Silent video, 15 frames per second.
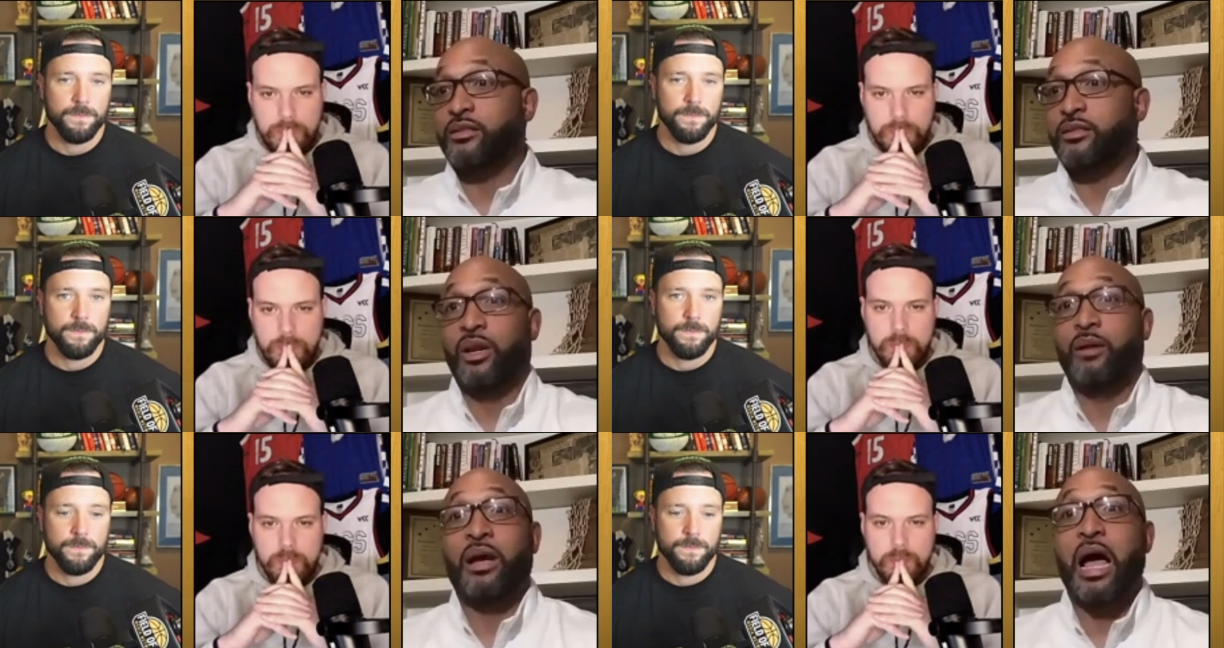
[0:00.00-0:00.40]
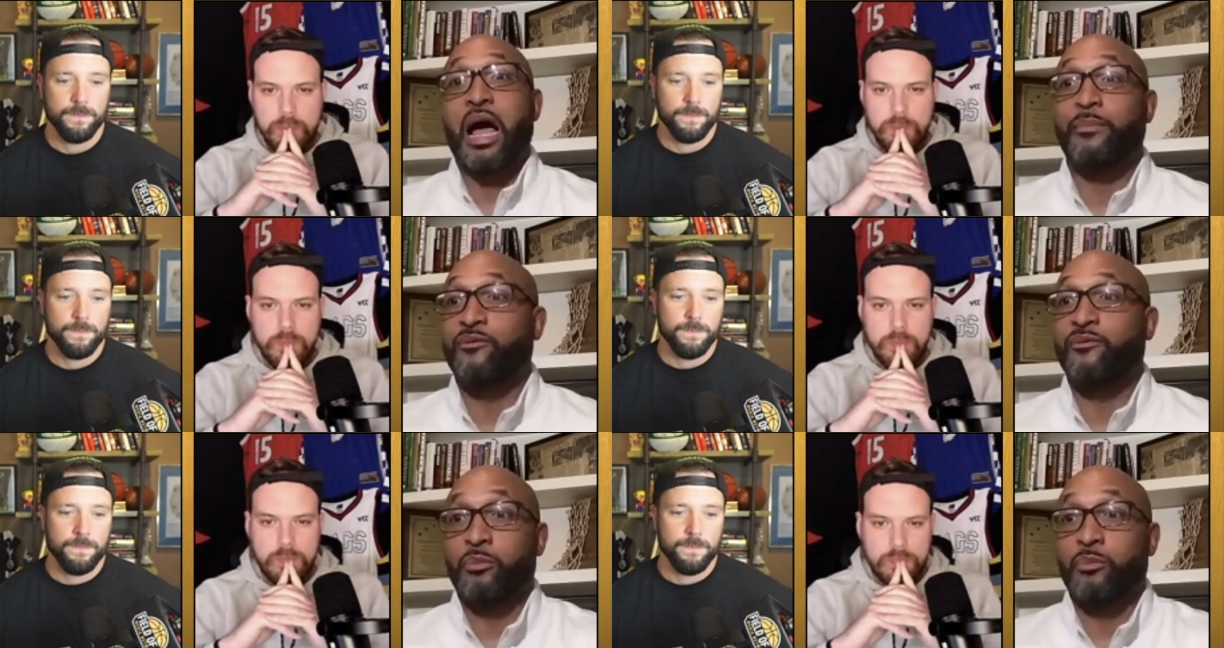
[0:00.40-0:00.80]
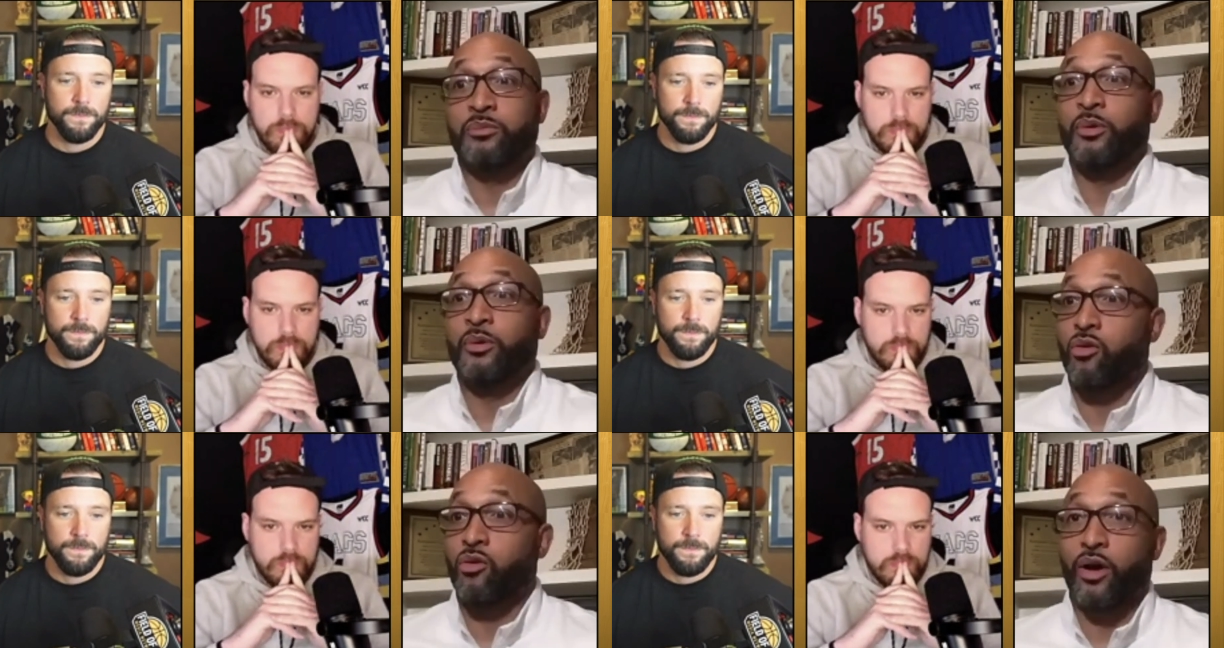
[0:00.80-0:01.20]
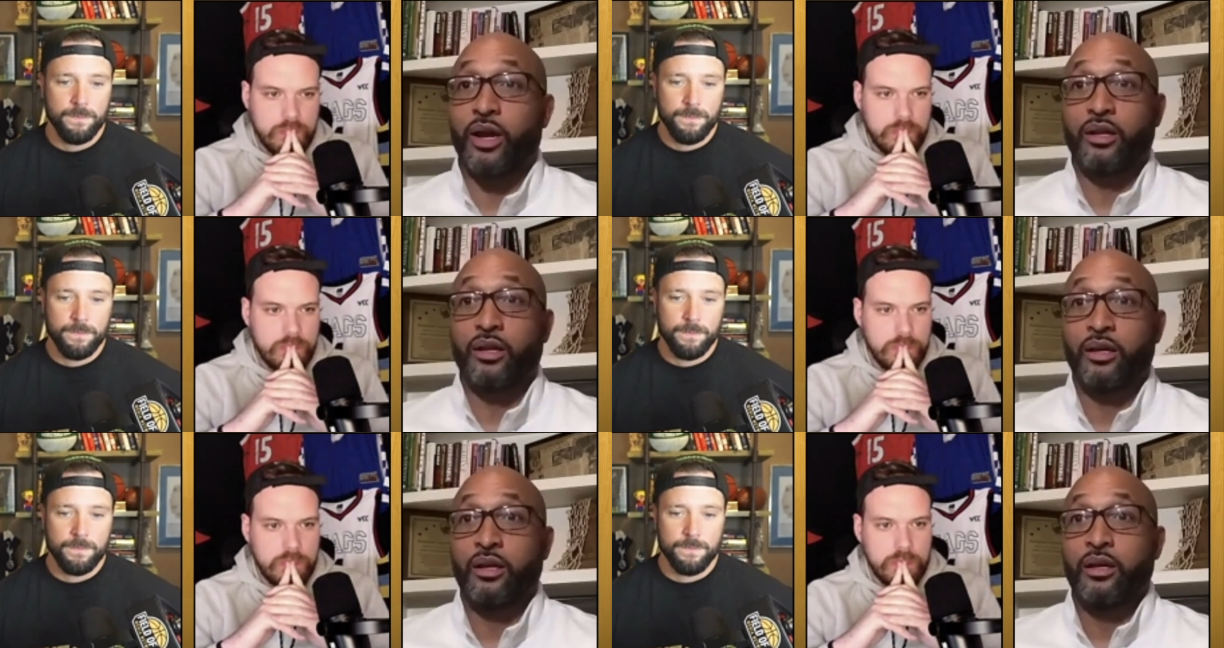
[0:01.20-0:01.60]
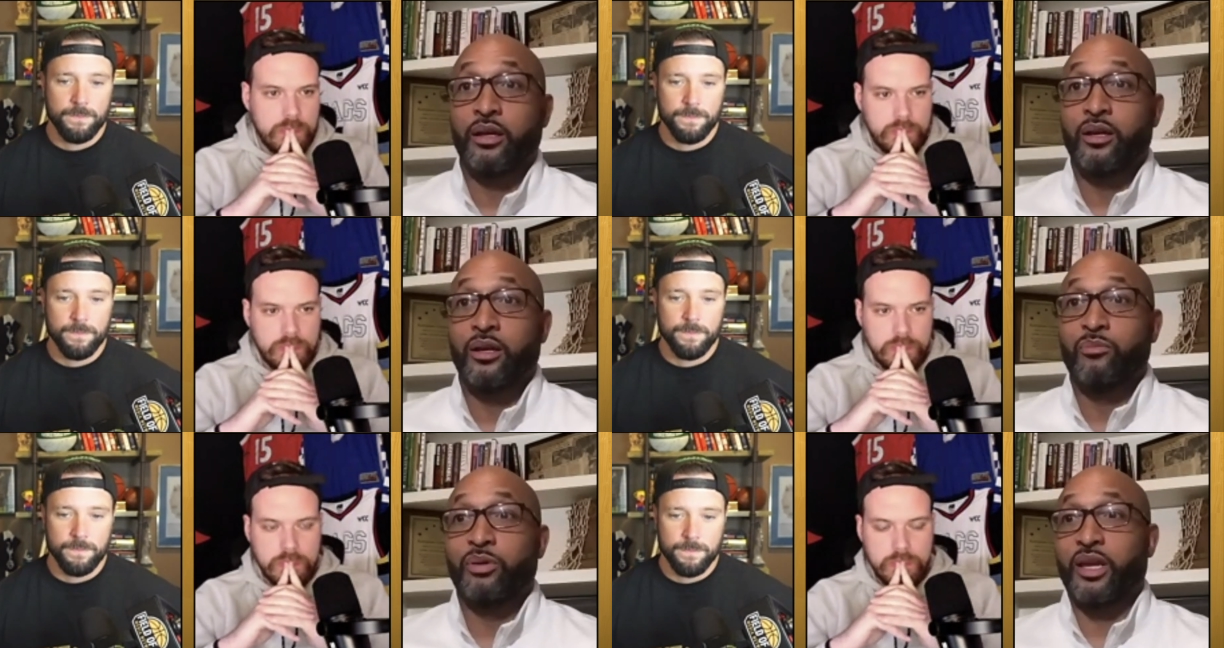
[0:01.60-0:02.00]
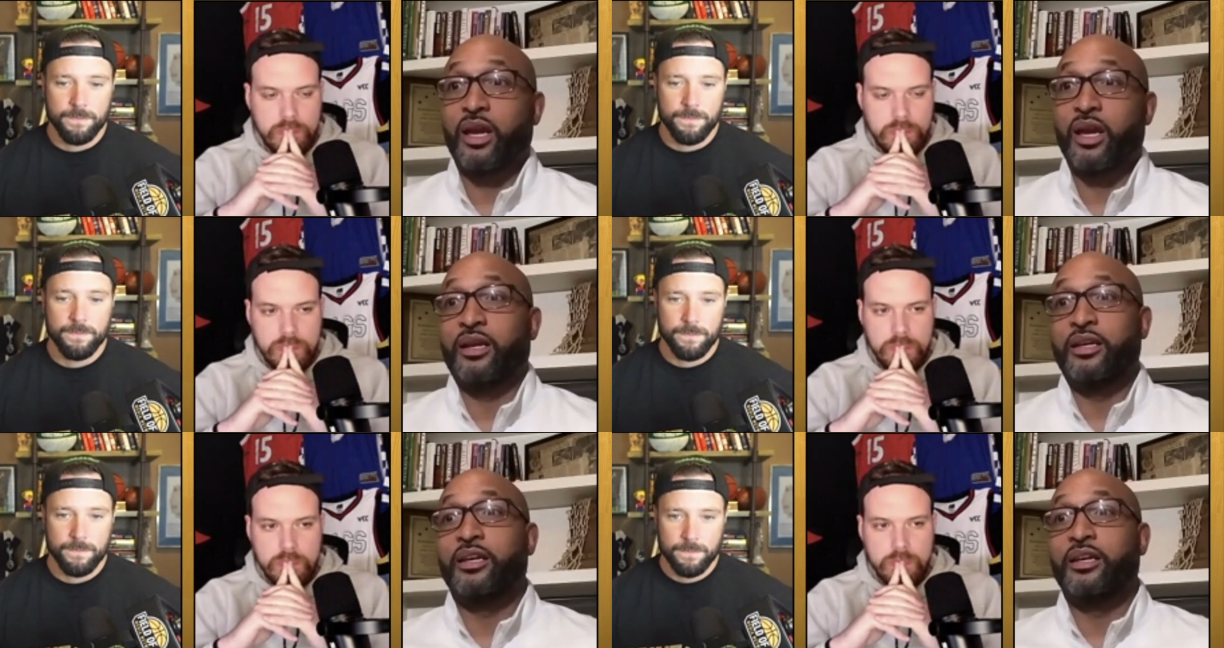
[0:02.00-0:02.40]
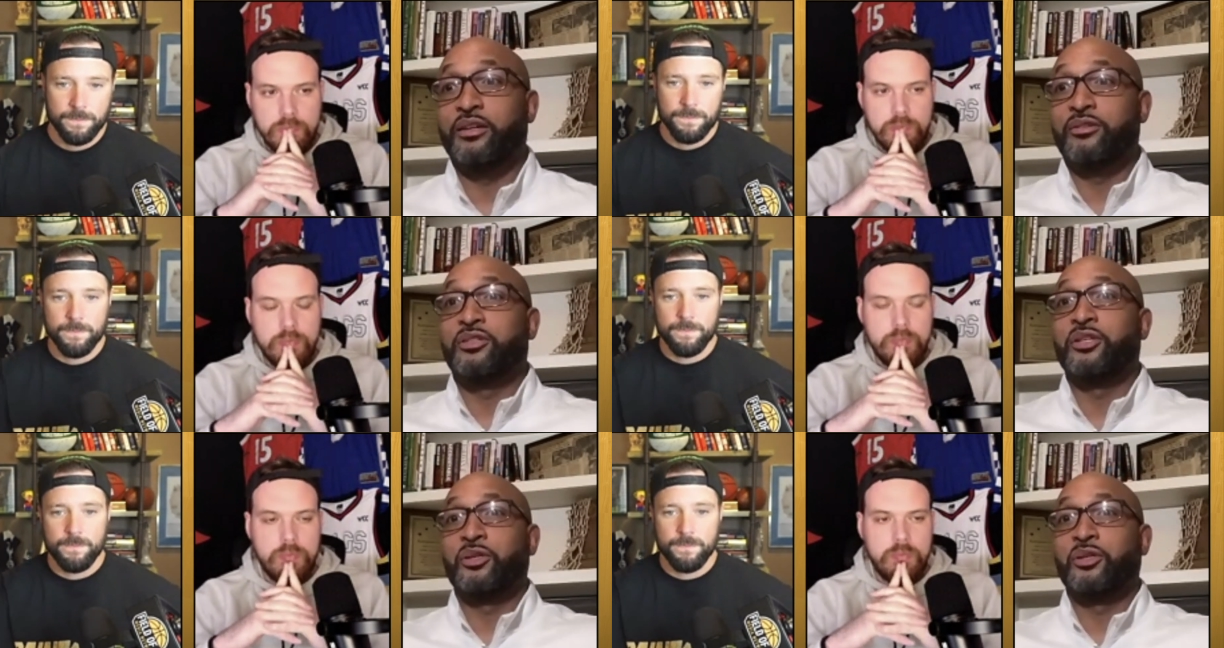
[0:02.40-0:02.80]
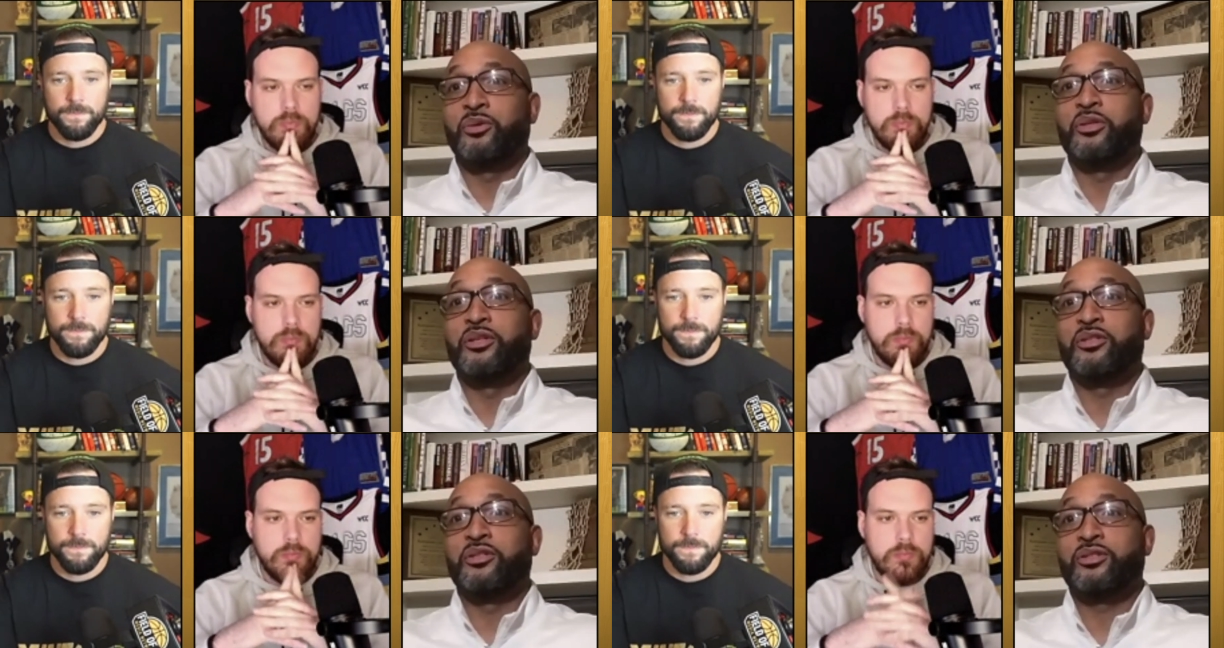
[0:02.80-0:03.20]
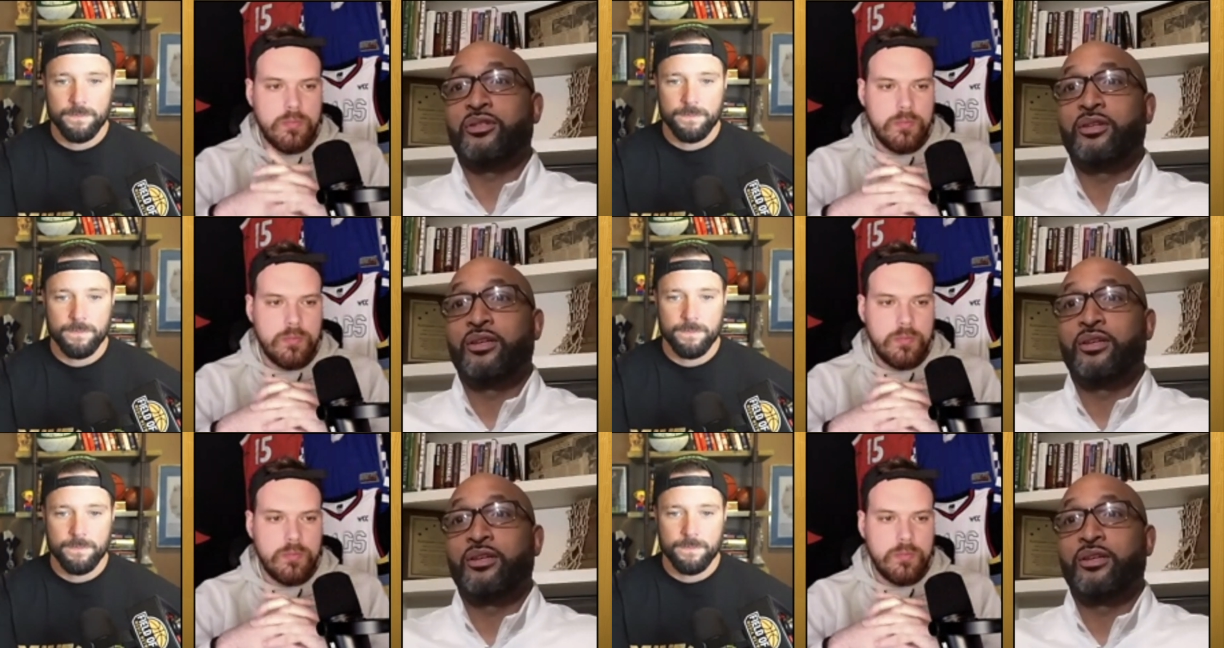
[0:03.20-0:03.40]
Speaker 1: I mean, I'm happy for him. It's been great. But can he continue this